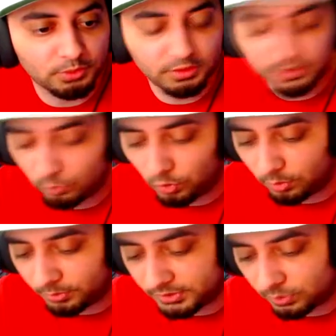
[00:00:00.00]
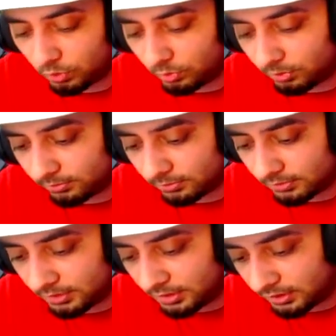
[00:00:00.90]
This is warm up. This is warm up.
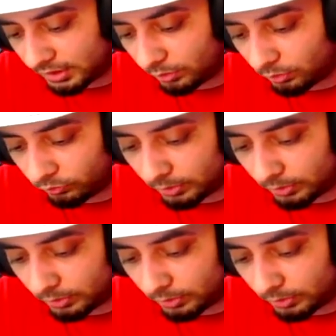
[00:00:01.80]
Okay, we're on Rebel